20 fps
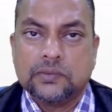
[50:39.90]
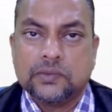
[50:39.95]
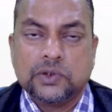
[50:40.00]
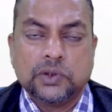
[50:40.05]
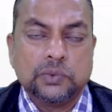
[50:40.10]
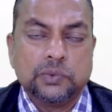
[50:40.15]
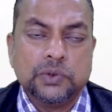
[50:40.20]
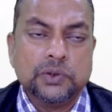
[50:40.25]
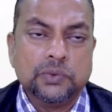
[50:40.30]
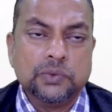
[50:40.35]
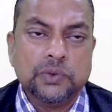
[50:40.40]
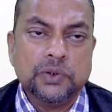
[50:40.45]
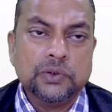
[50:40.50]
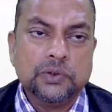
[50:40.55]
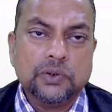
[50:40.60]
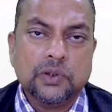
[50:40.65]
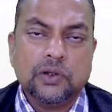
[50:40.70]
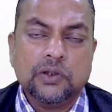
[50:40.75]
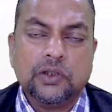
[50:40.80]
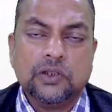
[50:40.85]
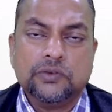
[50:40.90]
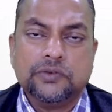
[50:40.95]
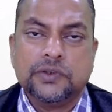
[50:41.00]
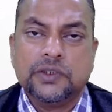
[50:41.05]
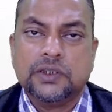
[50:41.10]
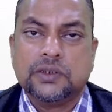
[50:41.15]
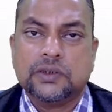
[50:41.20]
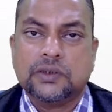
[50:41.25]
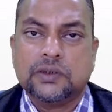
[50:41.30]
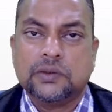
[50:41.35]
So we do talk of
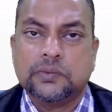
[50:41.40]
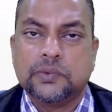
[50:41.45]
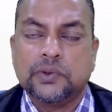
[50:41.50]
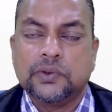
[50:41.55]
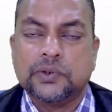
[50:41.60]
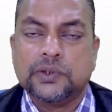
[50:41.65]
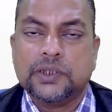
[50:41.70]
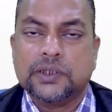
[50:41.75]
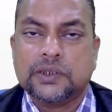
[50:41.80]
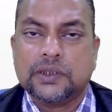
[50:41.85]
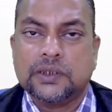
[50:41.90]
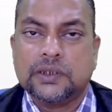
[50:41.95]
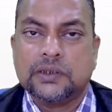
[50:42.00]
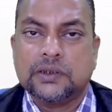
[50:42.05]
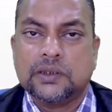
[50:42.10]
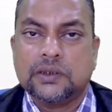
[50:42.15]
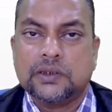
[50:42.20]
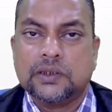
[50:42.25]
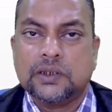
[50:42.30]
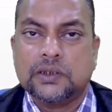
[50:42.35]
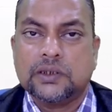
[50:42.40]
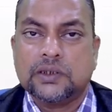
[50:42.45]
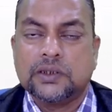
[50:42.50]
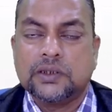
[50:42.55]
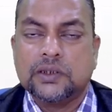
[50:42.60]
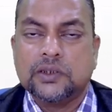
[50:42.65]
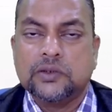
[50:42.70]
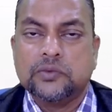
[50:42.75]
these processes such as